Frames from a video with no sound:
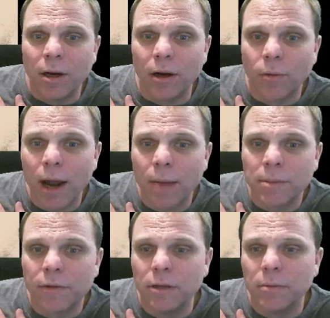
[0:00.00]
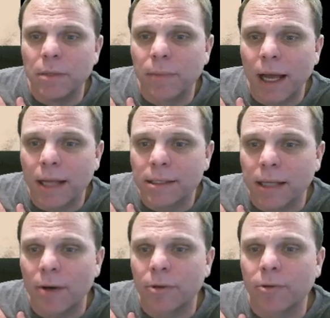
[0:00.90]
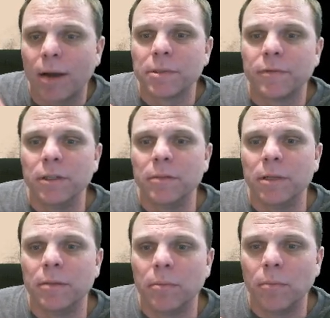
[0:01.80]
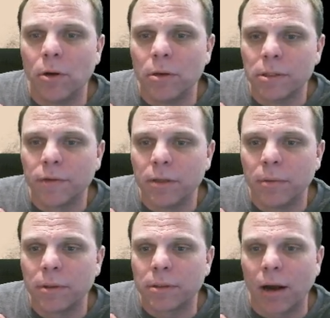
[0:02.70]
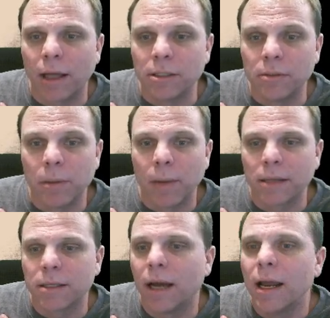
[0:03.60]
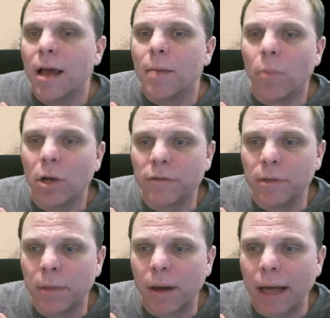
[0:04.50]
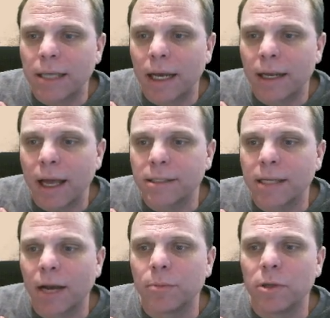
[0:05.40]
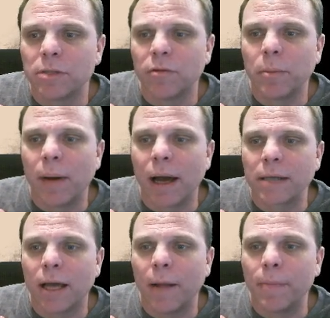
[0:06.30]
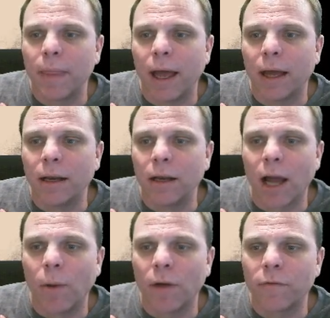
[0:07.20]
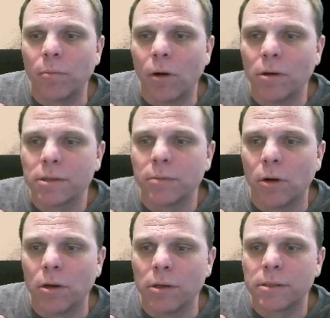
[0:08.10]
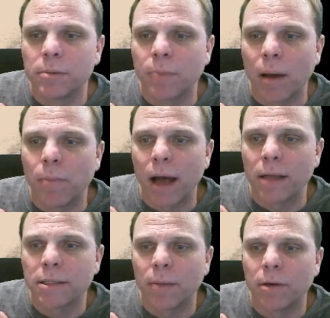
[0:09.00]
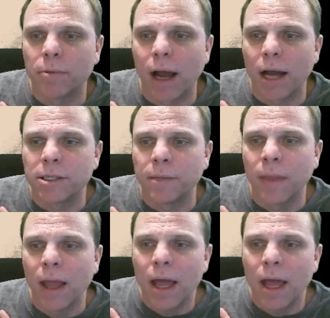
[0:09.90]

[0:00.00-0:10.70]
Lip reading: grams of aluminum canceling out with grams of aluminum, moles of aluminum, sorry, that's aluminum oxide, moles of aluminum oxide canceling out with moles of aluminum oxide. And look, I went from moles to moles with my balanced chemical reaction.